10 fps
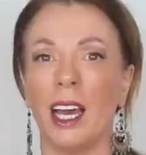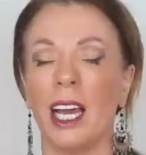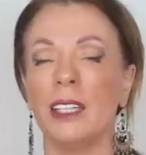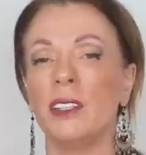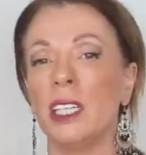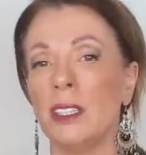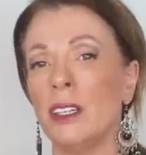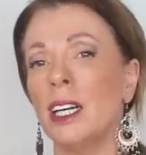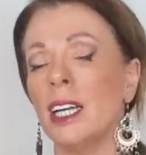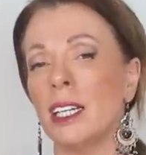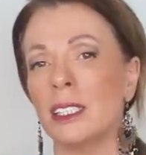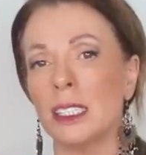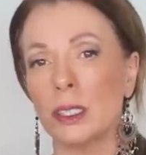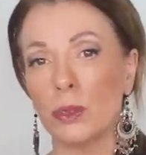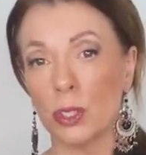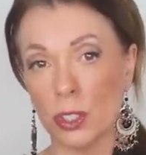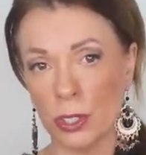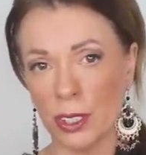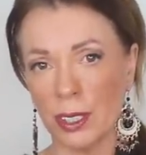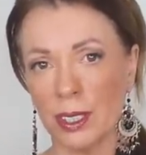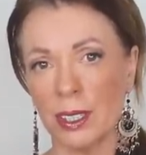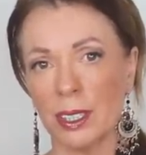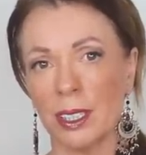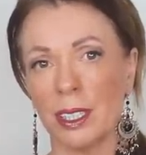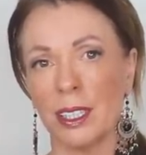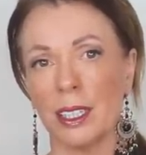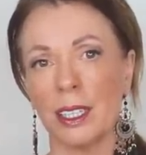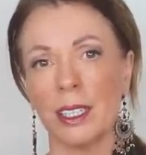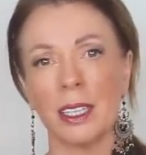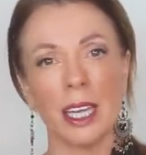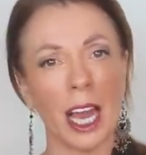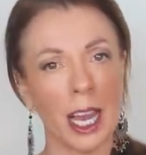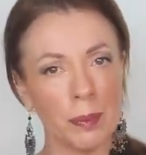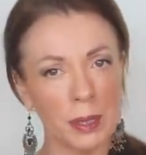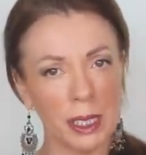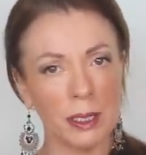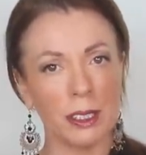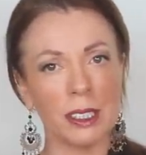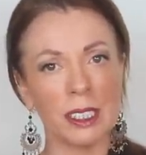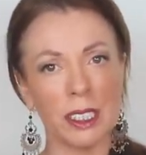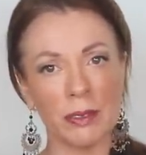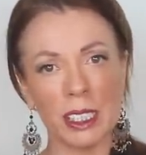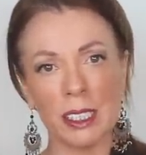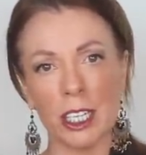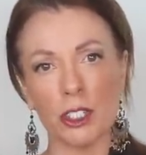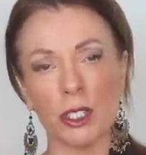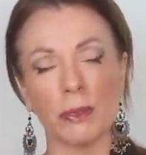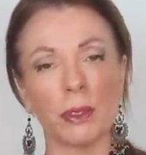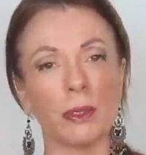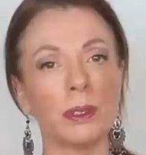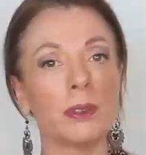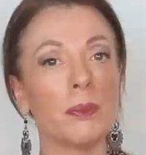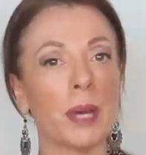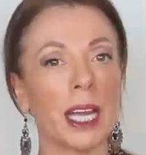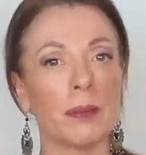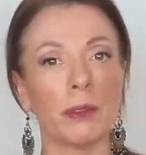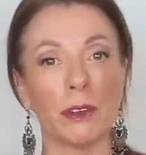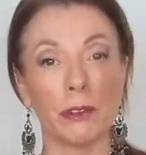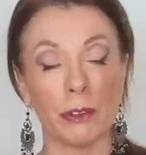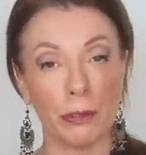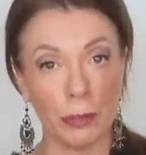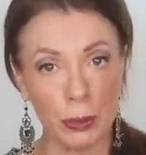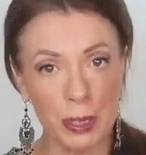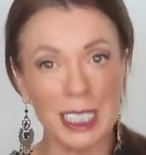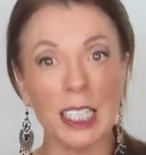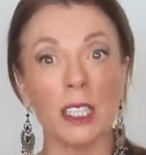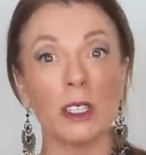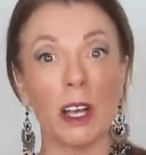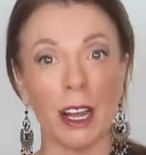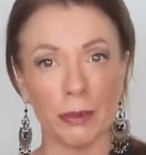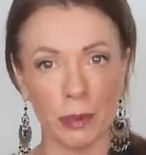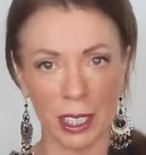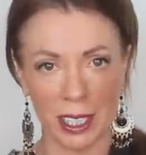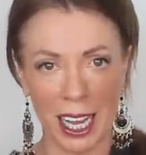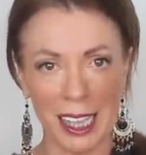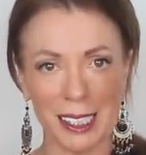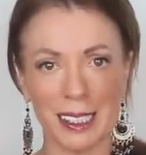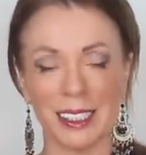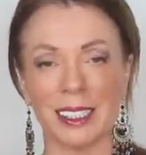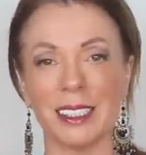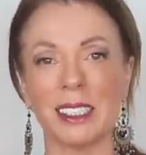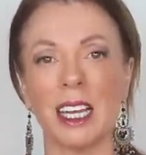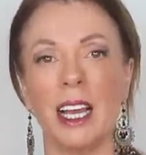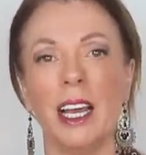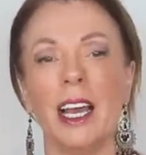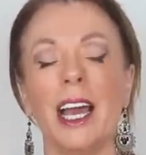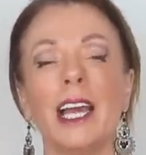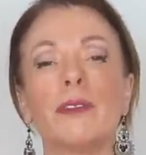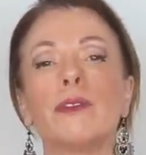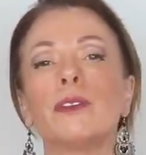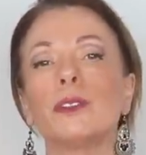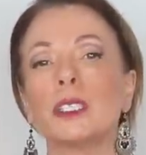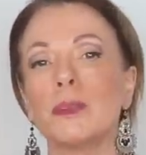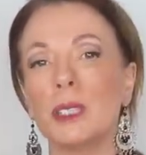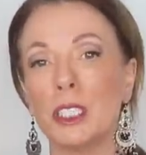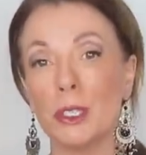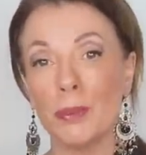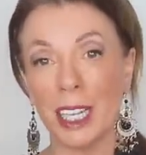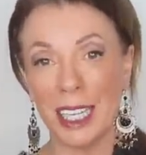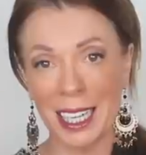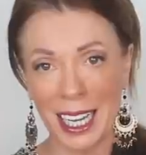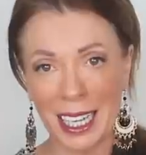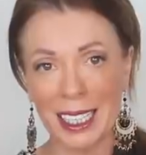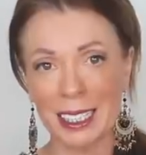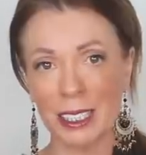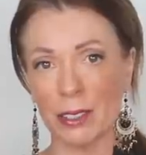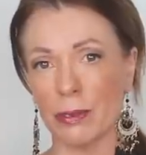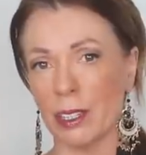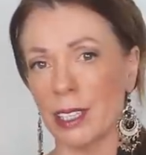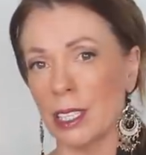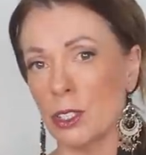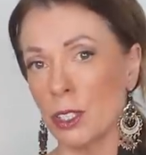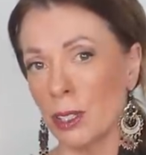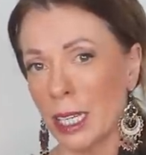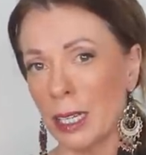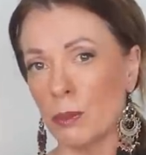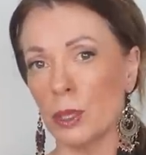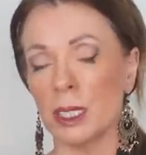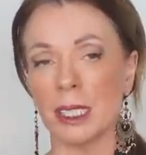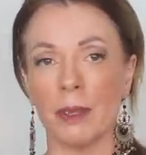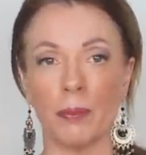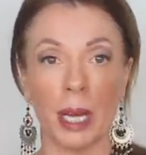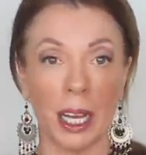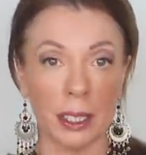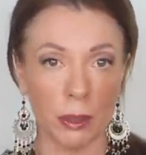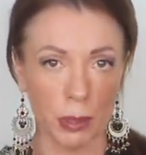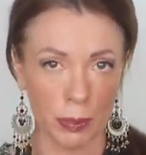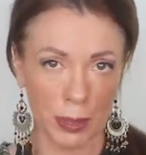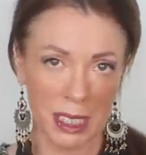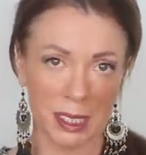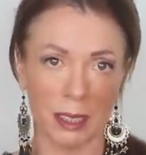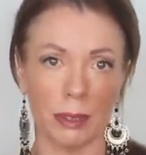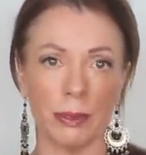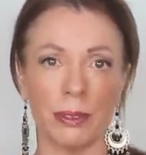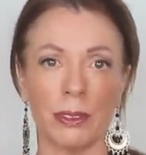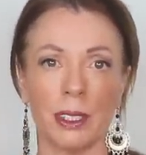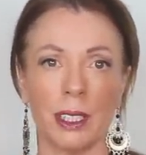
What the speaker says: And then I understood the truth. The absolute devastation of all of the pain of a false life with a narcissist had forced me to my knees to finally turn inwards and partner with myself.